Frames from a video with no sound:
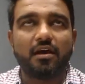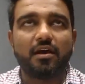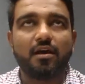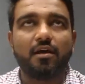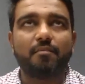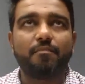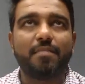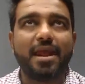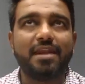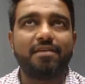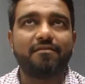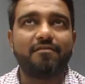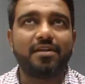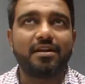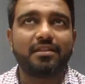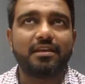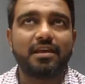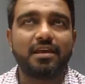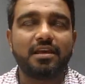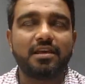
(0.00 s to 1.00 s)

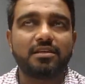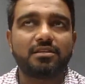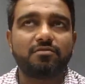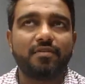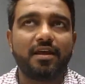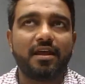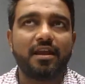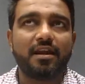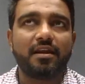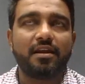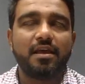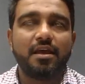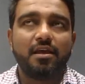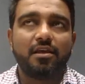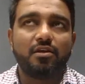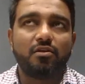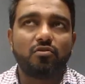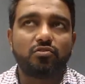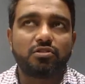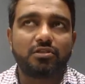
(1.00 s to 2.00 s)
bandwidth is where
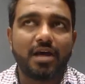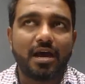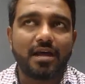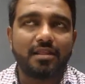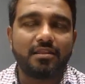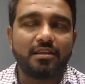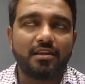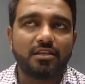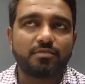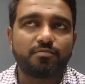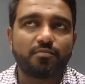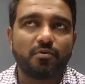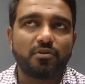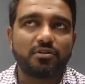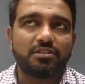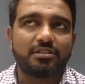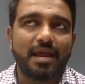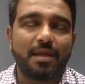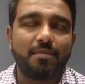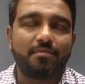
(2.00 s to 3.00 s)
you start the response
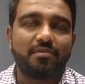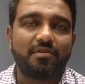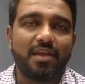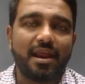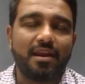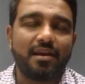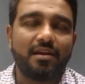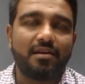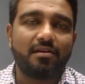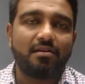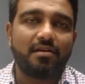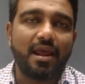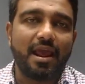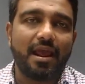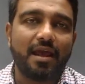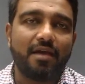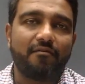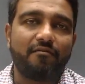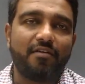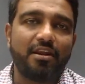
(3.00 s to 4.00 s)
time.
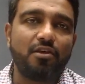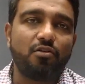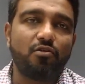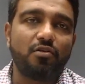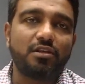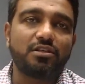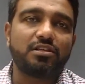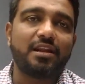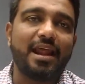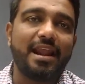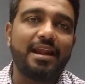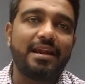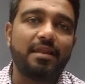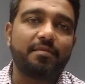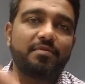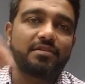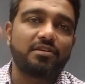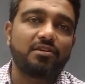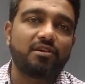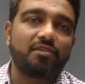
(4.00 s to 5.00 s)
When you reach the
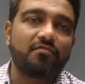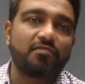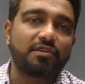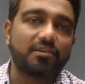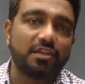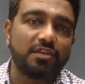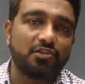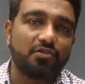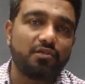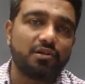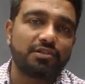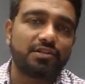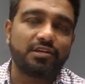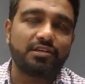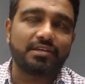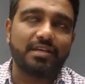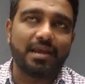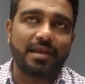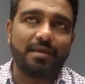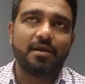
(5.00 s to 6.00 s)
90% of the saturation
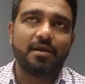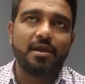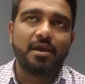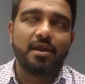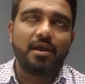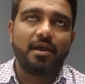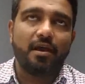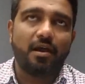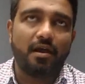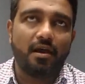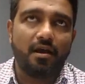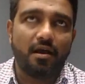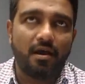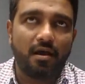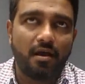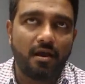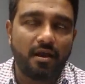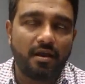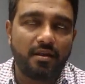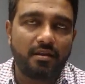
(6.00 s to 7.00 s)
time,
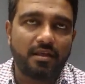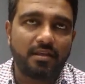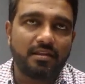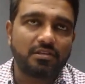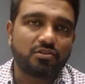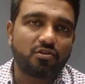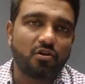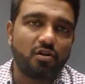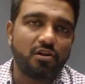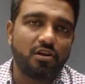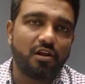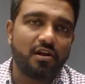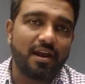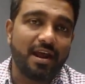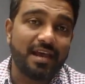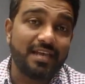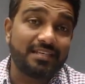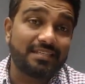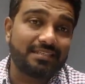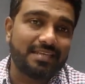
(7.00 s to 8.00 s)
that is called your
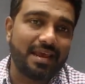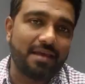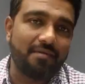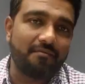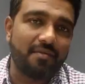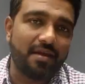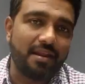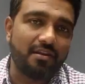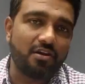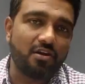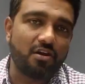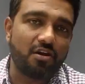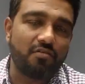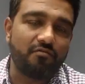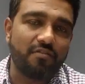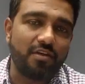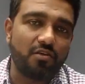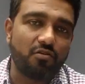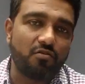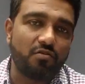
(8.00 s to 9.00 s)
rise time, and your
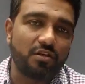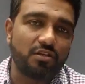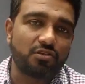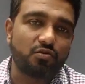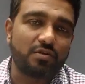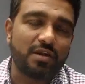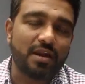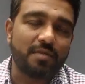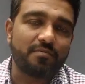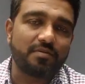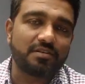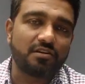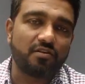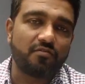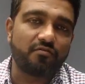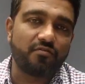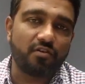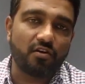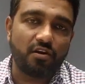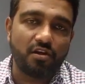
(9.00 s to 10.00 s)
when you reach to 10%
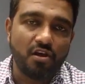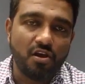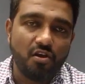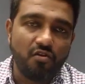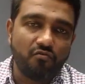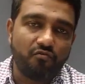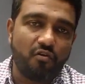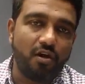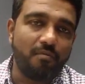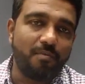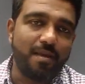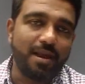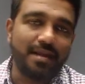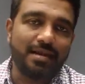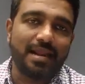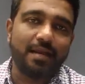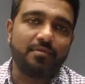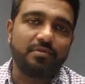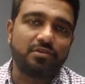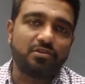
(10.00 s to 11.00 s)
of your fallback
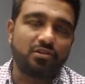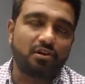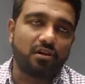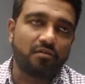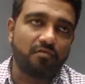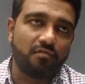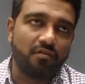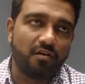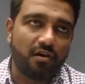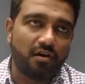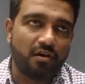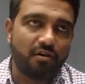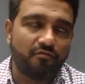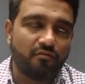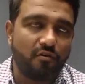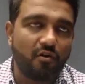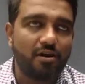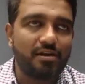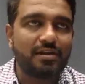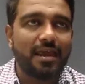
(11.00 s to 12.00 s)
time is your
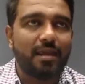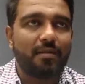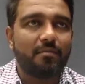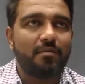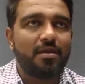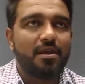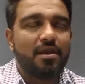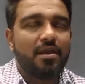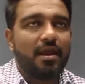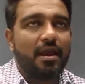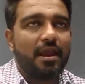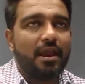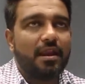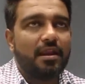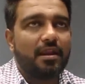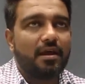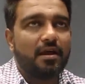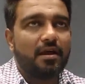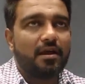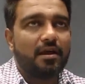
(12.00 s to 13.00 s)
fall time, and
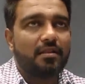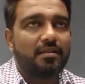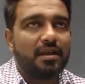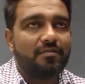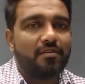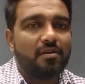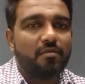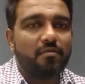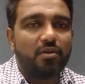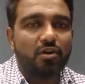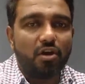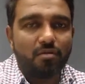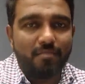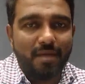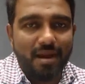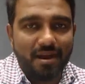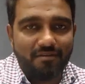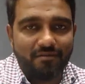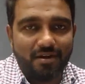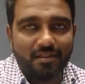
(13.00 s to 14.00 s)
that will be your
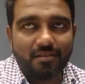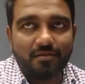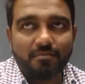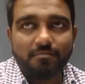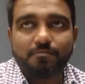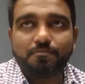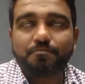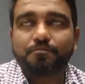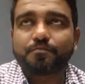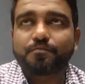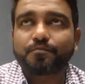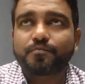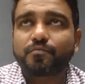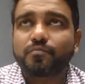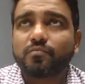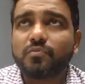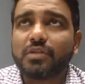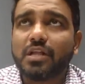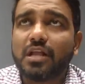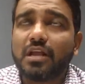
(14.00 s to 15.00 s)
bandwidth.
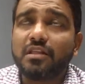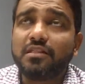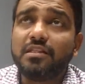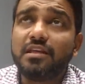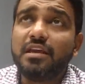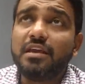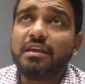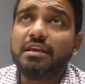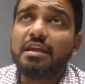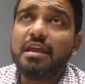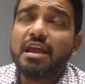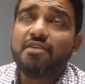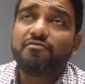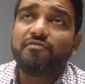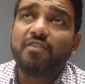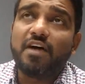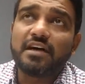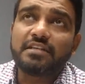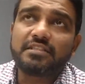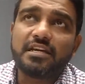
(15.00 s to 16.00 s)
The
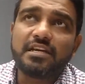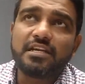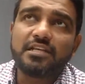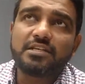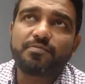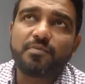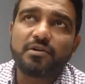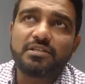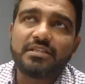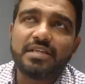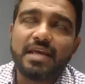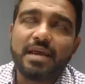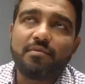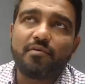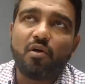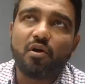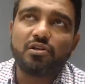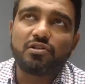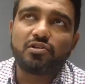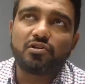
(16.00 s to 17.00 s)
faster response time
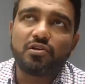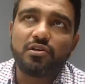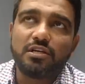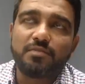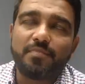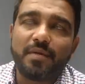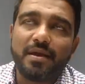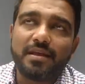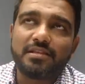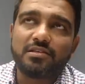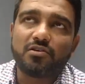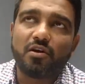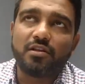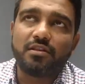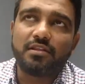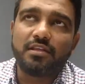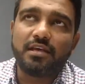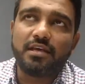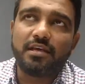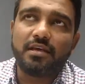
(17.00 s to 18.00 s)
also depends on
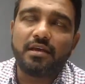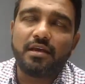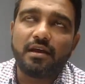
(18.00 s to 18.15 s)
the